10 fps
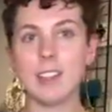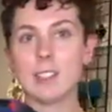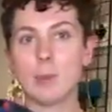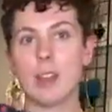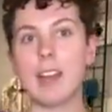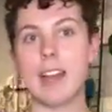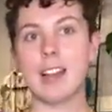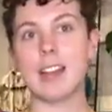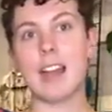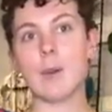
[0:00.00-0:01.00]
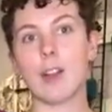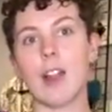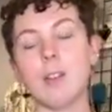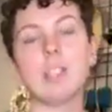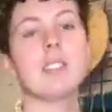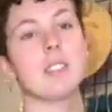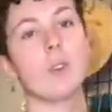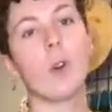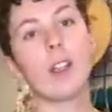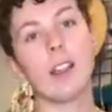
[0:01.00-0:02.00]
this one at our outlet
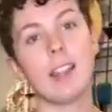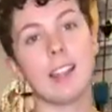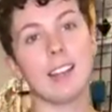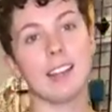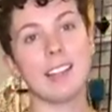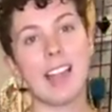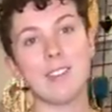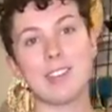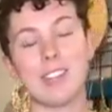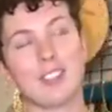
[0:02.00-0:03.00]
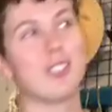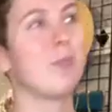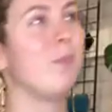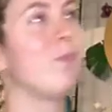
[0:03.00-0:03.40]
store in Cavendish.